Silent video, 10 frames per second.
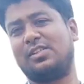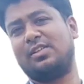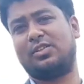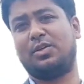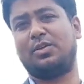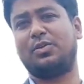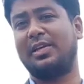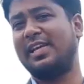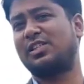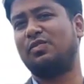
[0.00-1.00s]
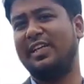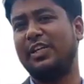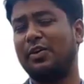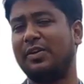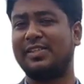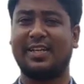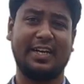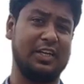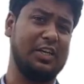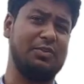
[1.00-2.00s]
So today's video is the
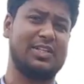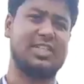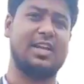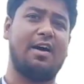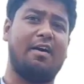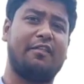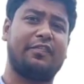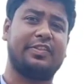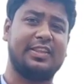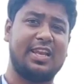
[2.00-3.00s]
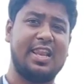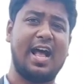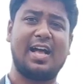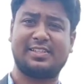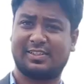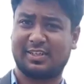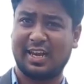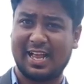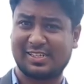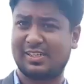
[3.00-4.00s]
continuation of the last
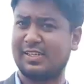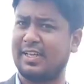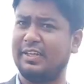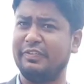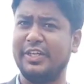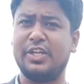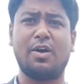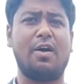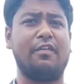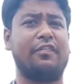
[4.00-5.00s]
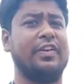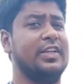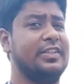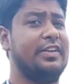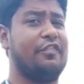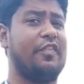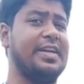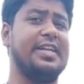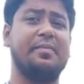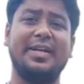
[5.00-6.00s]
class 9 video of the
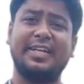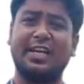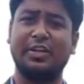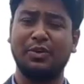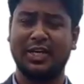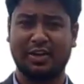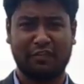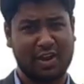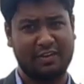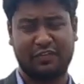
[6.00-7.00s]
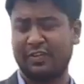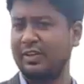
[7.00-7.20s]
fundamental unit of life.